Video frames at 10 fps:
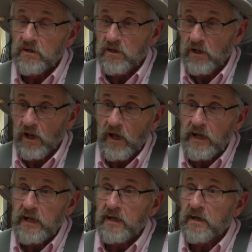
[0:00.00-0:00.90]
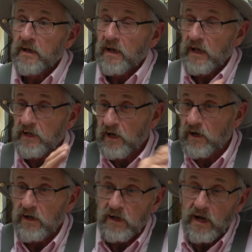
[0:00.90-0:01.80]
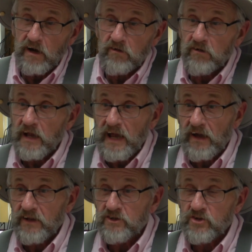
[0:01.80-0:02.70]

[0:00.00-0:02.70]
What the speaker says: to the lake, and nearly to Carroll County.